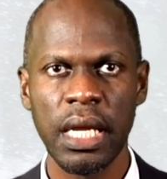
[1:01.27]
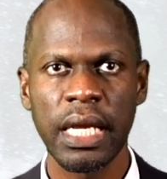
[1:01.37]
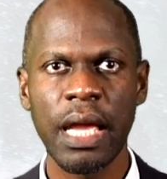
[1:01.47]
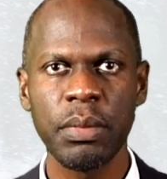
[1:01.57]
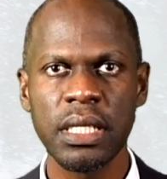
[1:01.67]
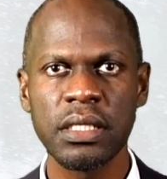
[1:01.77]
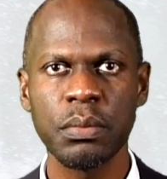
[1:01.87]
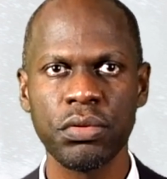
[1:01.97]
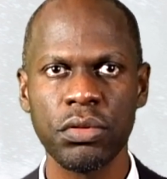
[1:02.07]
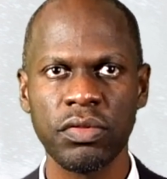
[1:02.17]
Cabinet
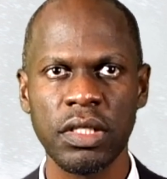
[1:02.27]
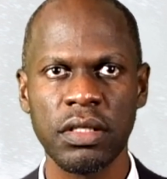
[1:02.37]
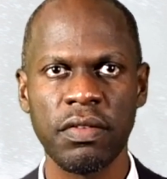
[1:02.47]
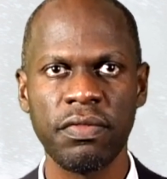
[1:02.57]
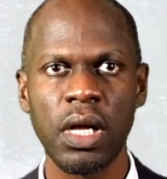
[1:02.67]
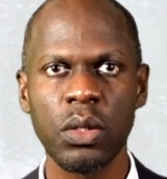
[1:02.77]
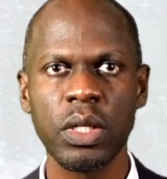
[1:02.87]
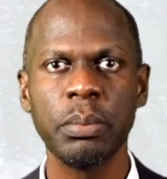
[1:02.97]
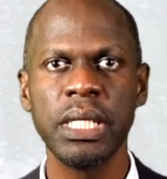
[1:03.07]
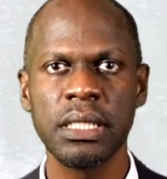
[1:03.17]
approved the
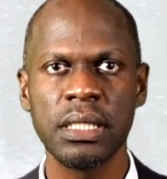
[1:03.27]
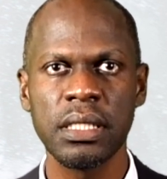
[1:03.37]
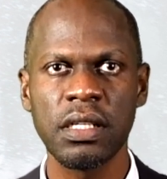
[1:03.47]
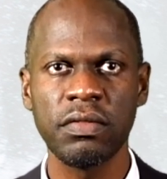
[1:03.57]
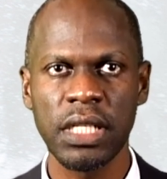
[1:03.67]
following pieces of